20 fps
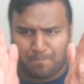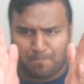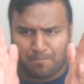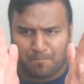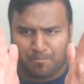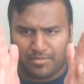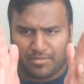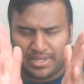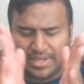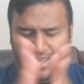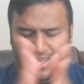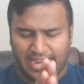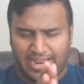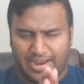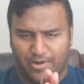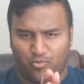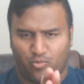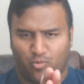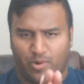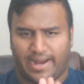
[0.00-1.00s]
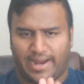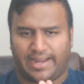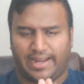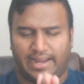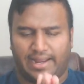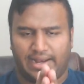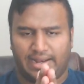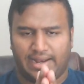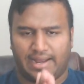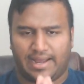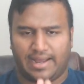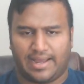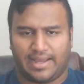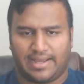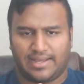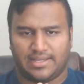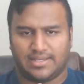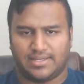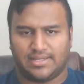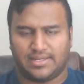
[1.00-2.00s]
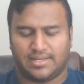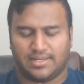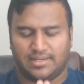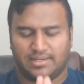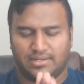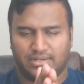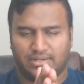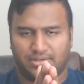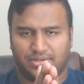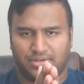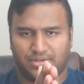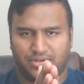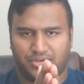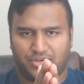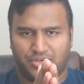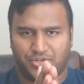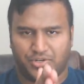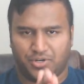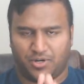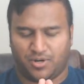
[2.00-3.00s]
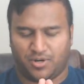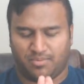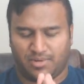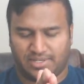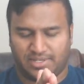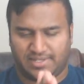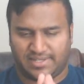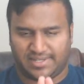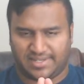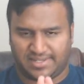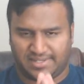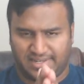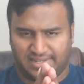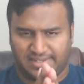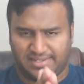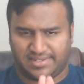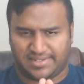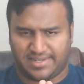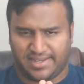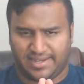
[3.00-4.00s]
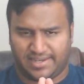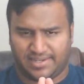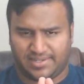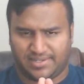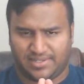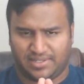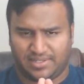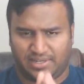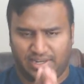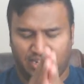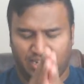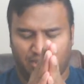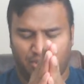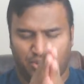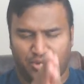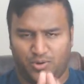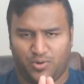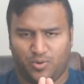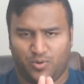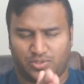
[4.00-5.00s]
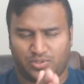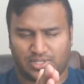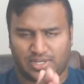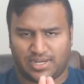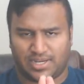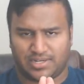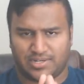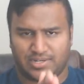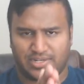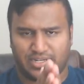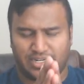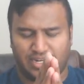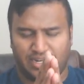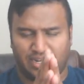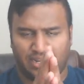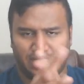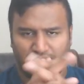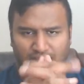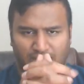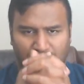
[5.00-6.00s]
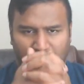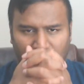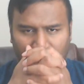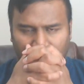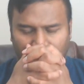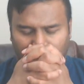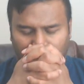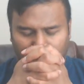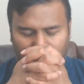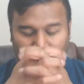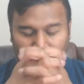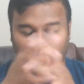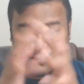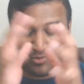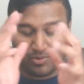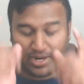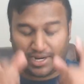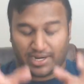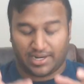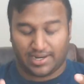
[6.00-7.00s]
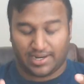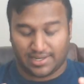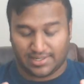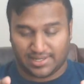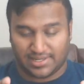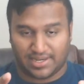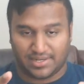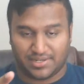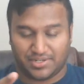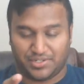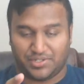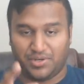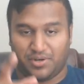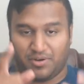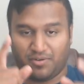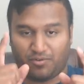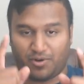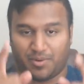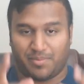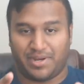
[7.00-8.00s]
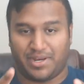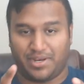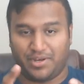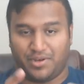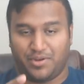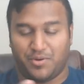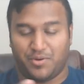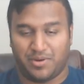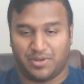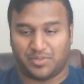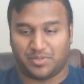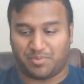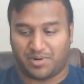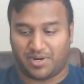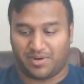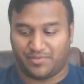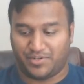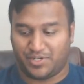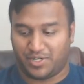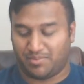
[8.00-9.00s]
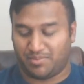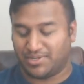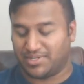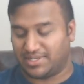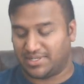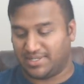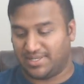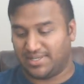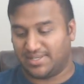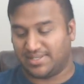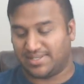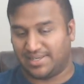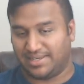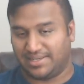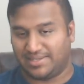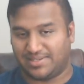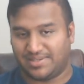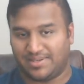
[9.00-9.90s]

He recognized Germa 66. He knew Sanji. He recognized Sanji's uniform. He knew he was part of Germa 66.